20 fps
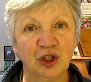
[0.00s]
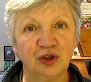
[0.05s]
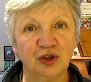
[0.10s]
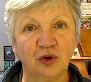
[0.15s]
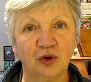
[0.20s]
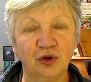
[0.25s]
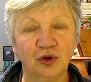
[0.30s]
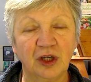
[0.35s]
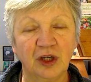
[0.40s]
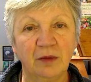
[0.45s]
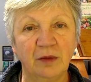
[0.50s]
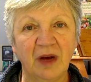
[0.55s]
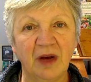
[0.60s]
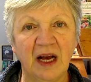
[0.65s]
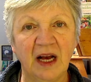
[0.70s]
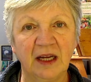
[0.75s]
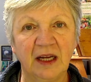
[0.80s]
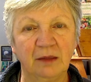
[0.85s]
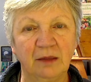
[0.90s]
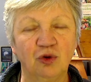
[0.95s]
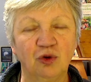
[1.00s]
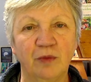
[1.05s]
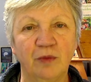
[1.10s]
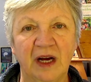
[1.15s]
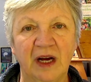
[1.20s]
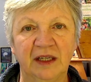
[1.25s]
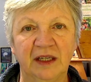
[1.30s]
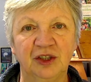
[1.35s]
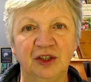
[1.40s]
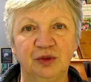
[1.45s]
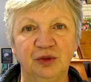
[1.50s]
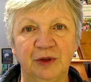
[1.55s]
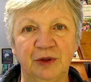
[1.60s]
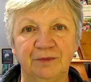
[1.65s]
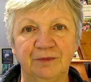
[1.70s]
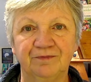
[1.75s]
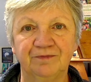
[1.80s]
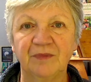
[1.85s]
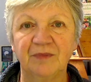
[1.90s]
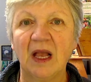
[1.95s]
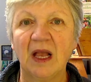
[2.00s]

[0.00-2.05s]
you're talking about animal management,